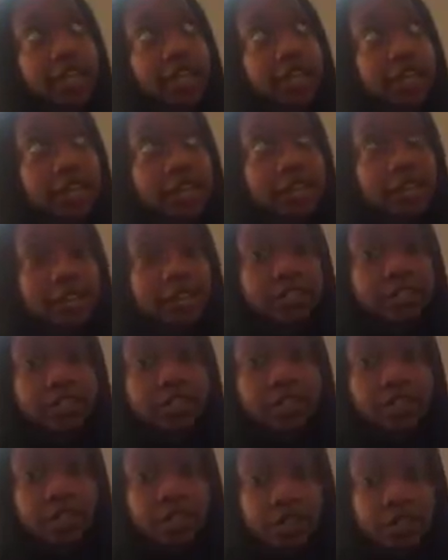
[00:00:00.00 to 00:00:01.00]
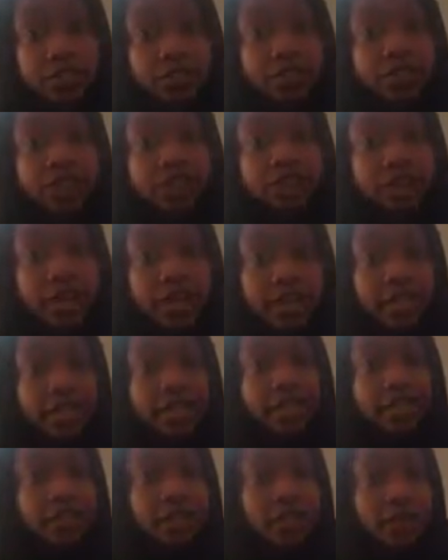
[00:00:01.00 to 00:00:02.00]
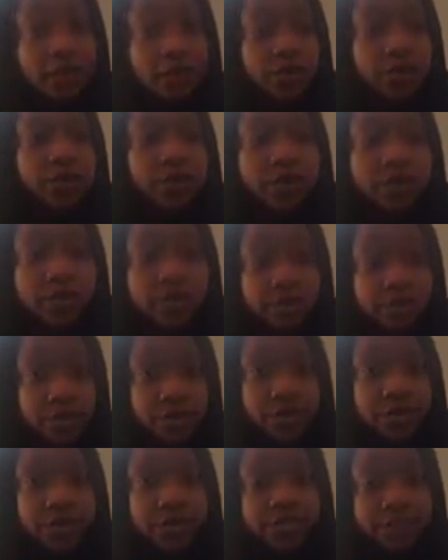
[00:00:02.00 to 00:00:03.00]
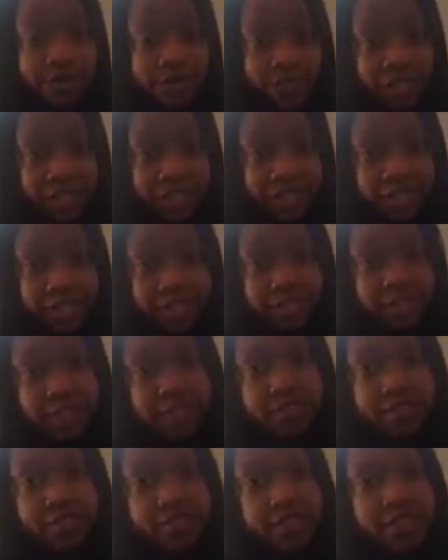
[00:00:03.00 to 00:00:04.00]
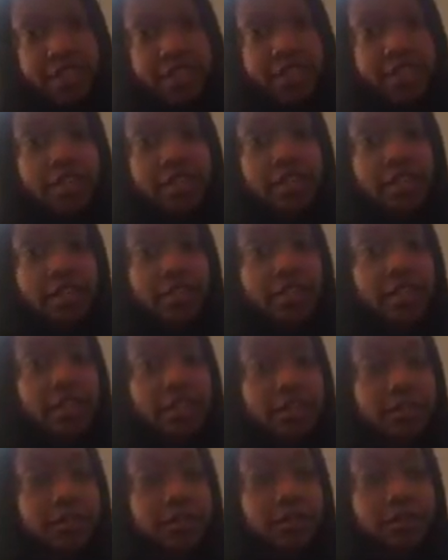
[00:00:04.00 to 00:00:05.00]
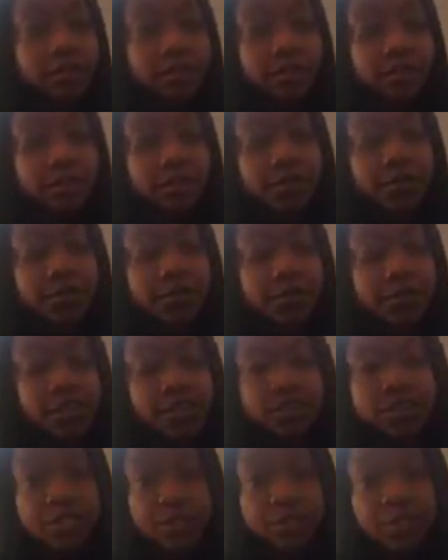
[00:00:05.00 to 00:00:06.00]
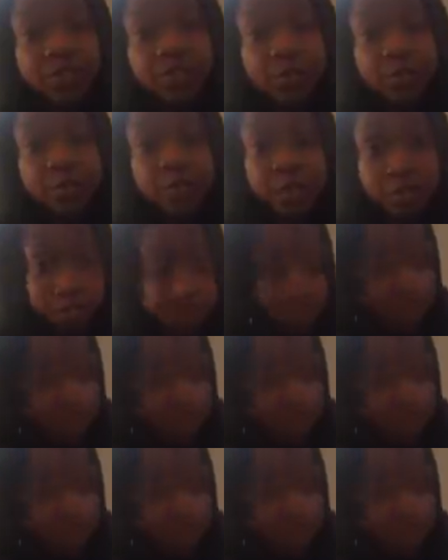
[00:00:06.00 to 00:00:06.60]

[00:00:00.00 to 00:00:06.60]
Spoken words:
and started to write about his own experiences and started to become a better